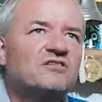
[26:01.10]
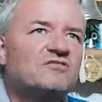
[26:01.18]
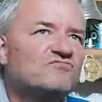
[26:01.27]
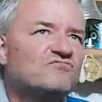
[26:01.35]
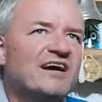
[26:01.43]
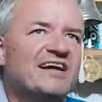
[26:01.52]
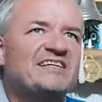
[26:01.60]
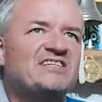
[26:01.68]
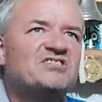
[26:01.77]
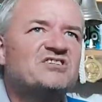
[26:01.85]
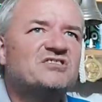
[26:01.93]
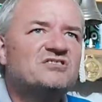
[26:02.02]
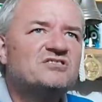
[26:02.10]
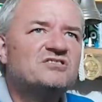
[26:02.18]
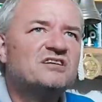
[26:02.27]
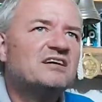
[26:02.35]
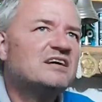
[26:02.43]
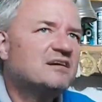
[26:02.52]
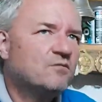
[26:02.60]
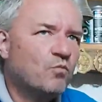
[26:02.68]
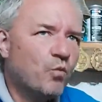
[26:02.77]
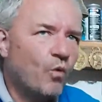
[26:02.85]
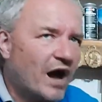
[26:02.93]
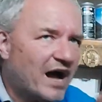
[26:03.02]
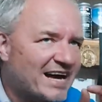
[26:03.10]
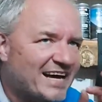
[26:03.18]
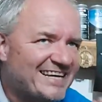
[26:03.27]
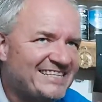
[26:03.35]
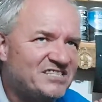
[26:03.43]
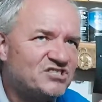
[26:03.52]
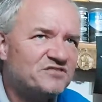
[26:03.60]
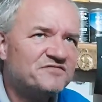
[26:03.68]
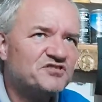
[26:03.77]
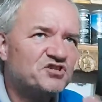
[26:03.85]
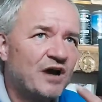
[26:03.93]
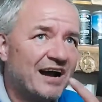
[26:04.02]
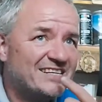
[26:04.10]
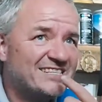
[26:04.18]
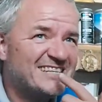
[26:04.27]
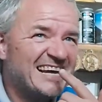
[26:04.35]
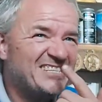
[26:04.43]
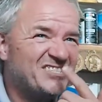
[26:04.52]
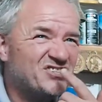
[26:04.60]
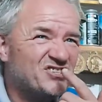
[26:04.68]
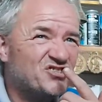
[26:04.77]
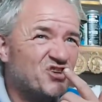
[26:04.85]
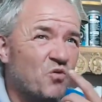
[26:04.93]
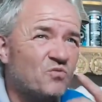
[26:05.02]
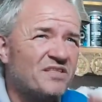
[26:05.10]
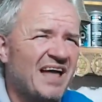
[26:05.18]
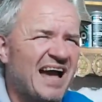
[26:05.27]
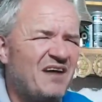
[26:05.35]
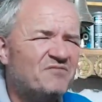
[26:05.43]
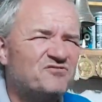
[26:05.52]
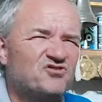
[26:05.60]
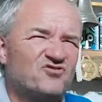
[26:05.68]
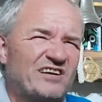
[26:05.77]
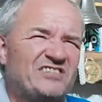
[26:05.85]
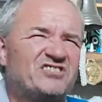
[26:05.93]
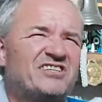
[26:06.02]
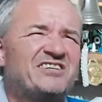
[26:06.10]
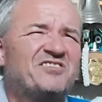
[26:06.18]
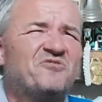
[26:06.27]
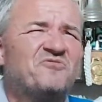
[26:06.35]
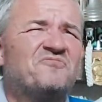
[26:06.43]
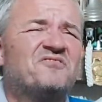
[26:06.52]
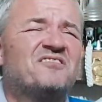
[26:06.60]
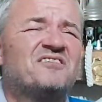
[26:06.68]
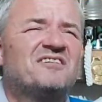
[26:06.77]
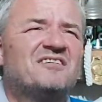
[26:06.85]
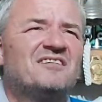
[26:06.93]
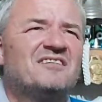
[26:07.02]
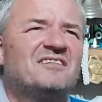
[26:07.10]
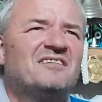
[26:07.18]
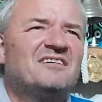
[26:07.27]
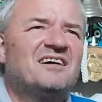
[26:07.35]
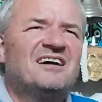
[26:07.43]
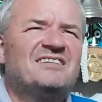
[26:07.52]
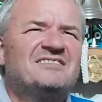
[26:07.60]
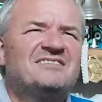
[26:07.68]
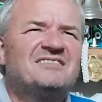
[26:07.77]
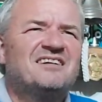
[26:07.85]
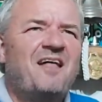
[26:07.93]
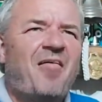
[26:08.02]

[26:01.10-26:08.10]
raisins, a hint of salt. I can taste the salt now, strangely enough. And